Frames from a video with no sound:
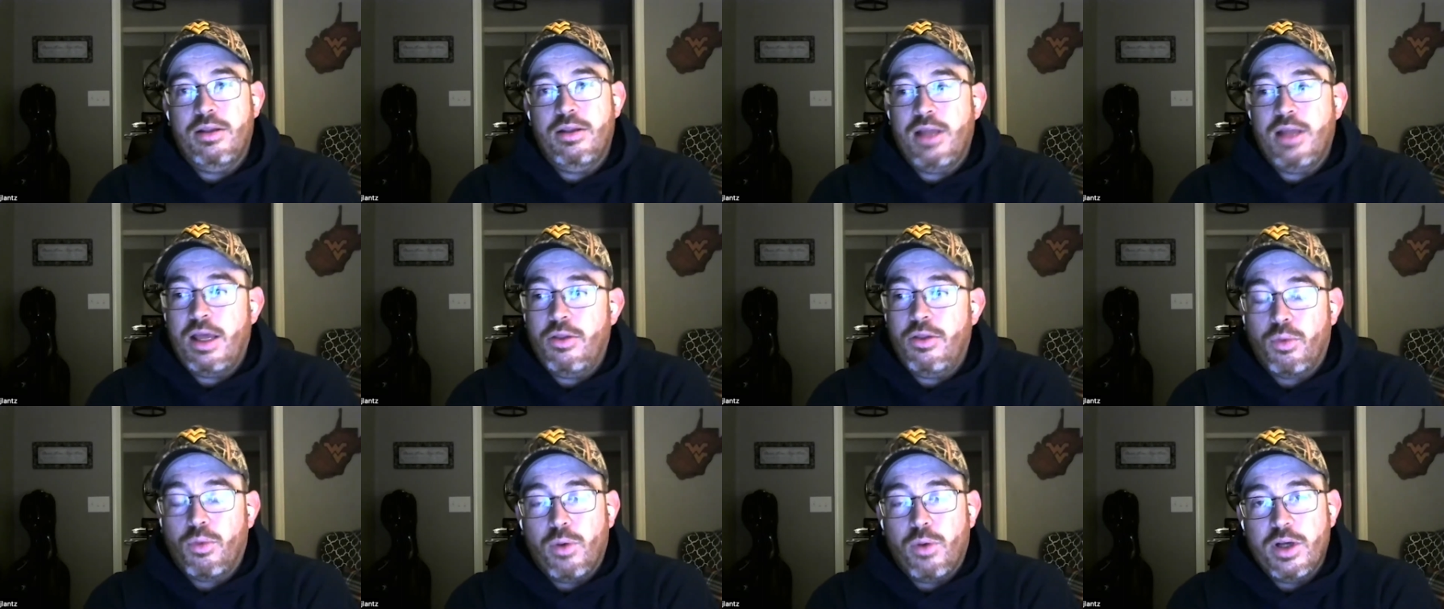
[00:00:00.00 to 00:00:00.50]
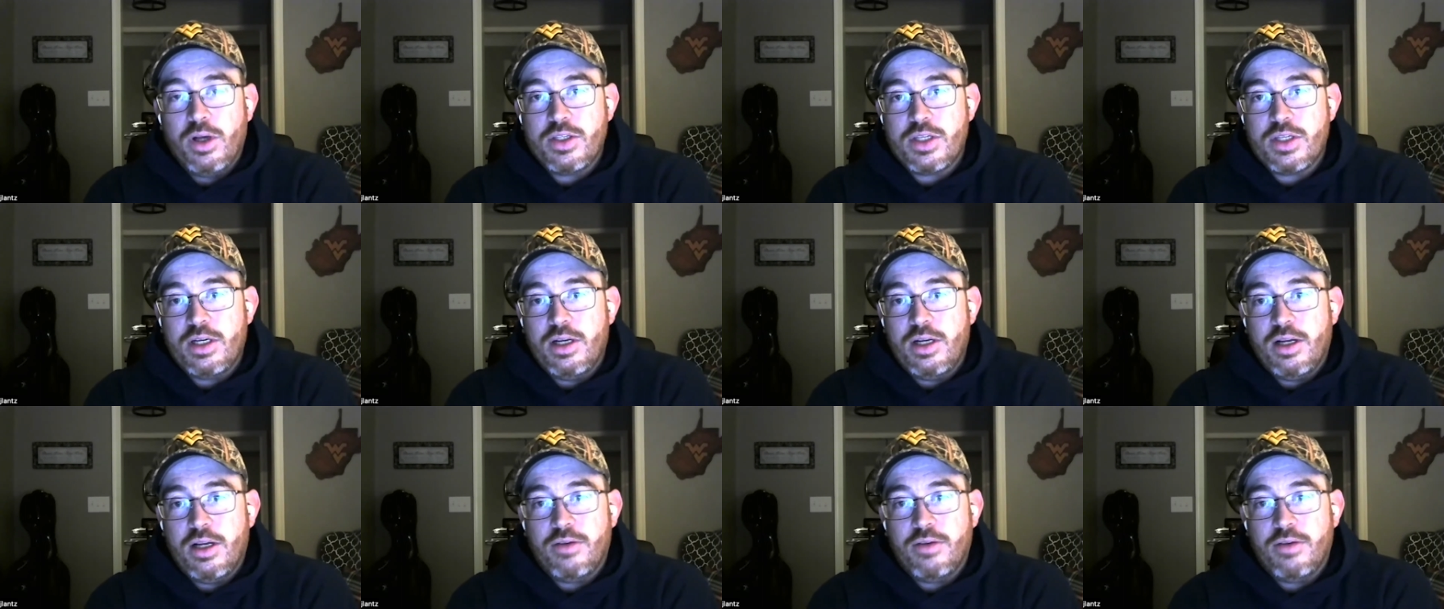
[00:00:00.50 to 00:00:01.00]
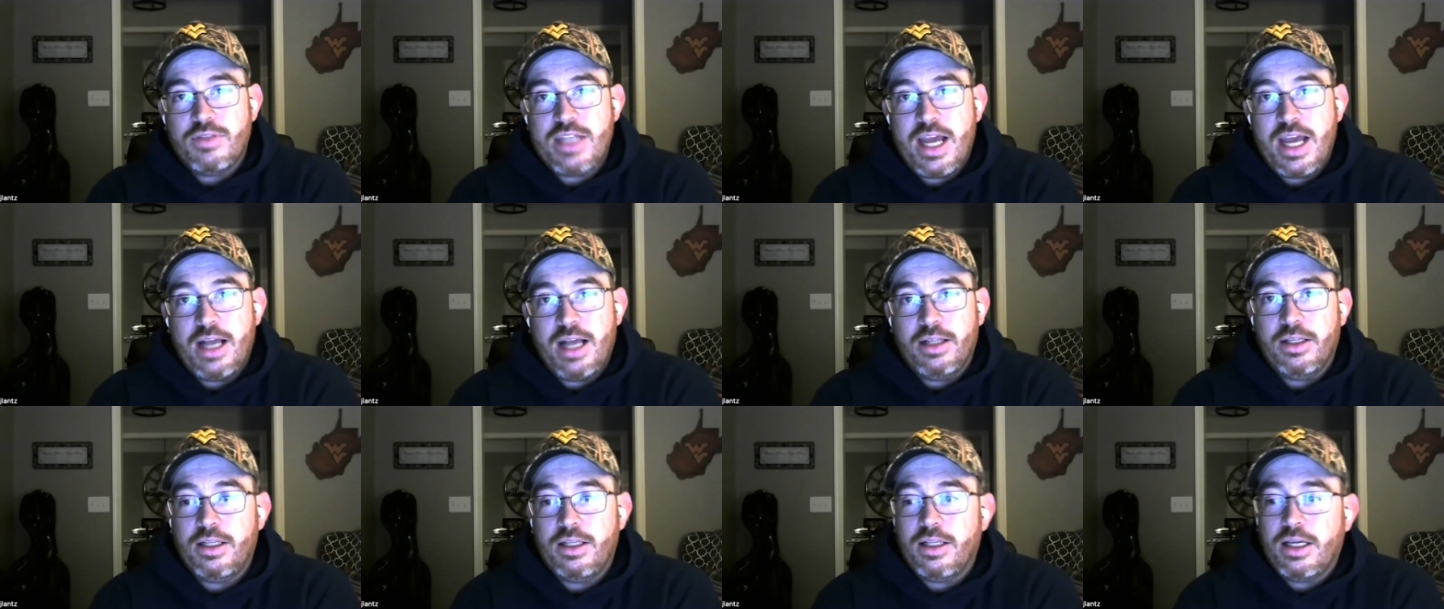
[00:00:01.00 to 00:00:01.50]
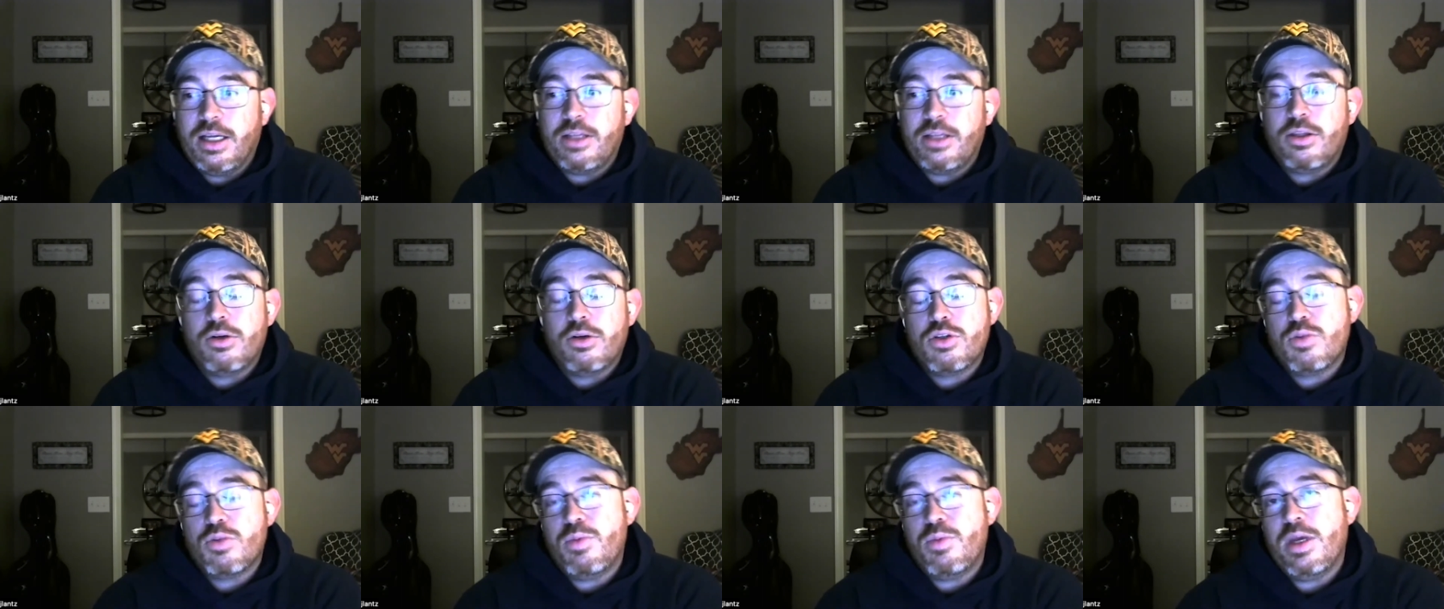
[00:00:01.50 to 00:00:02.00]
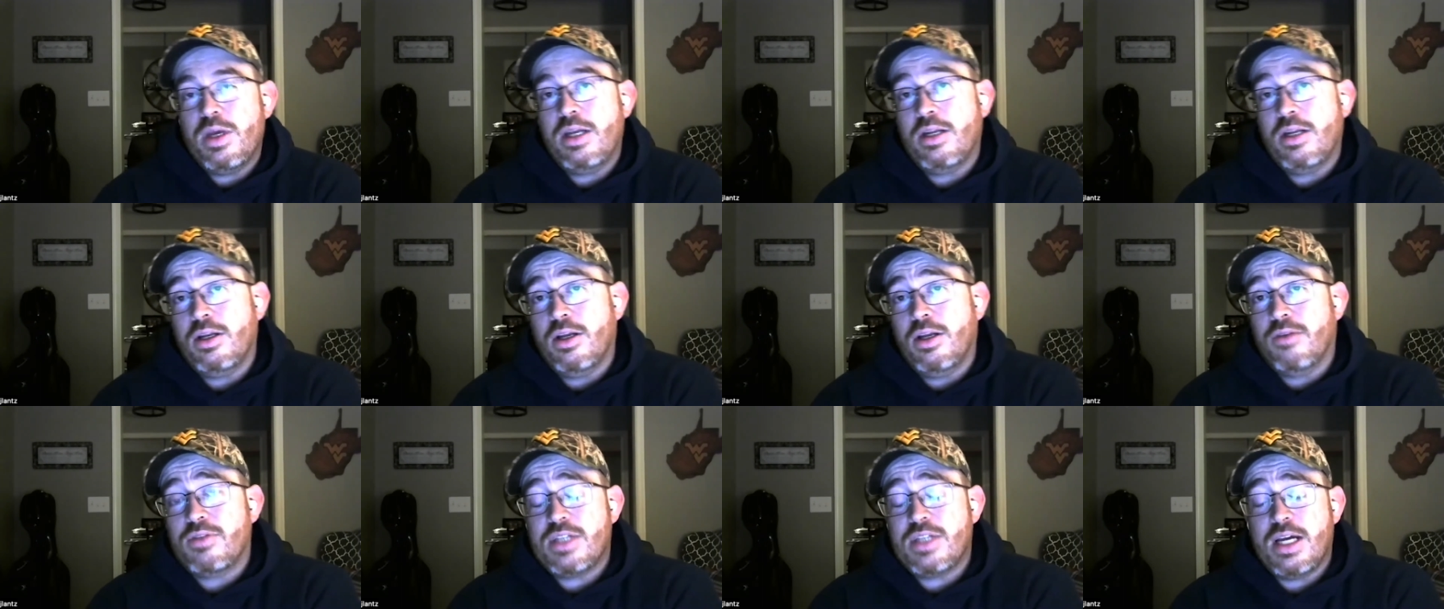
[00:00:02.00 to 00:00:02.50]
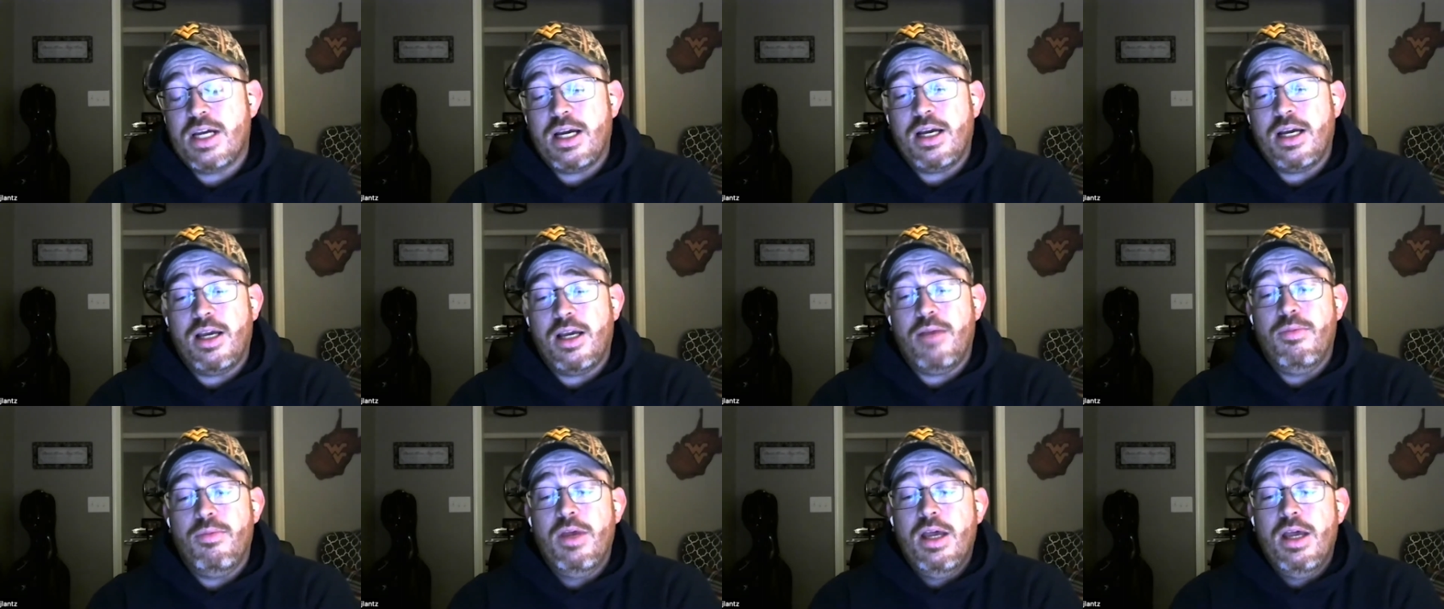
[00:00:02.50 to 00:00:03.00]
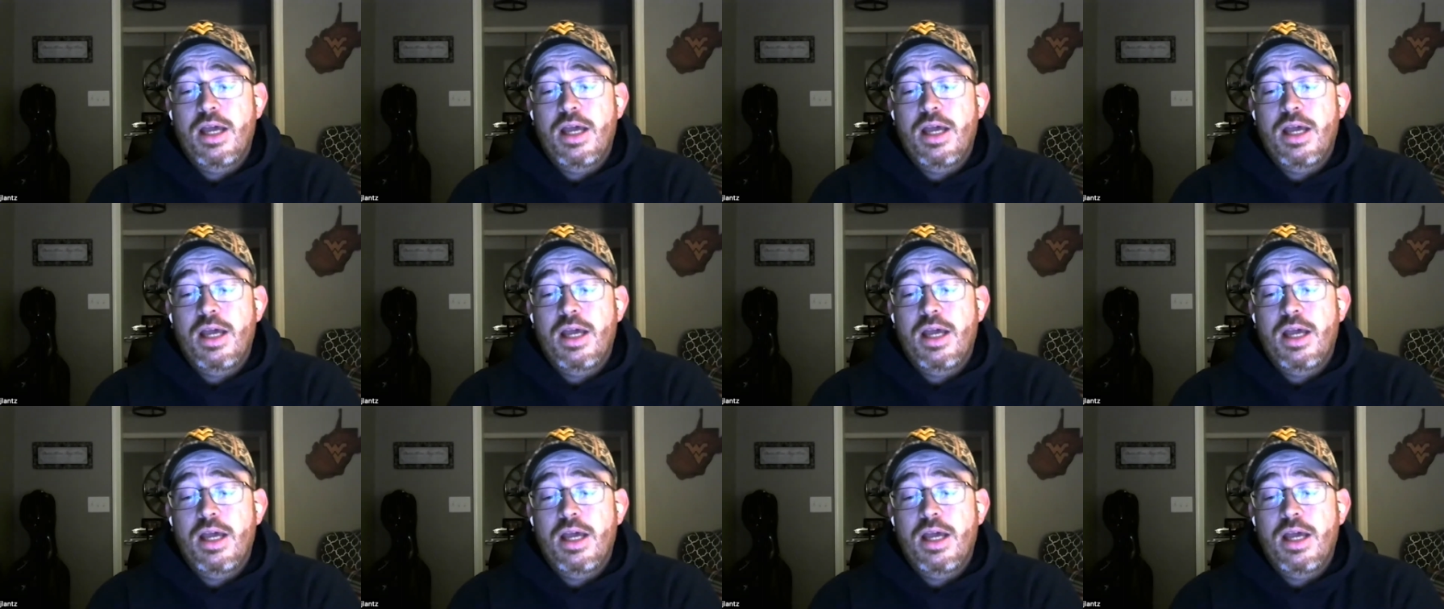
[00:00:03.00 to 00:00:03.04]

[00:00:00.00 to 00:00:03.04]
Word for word: and there wasn't enough talent. Like there's been enough time,